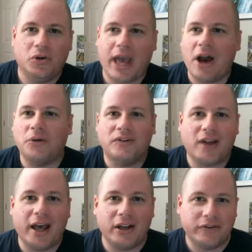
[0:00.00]

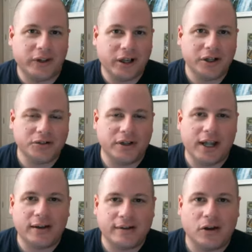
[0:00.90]
outside of the country
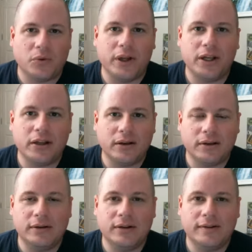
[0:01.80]
dance arena
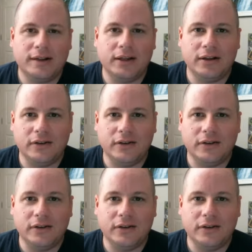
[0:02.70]
scene,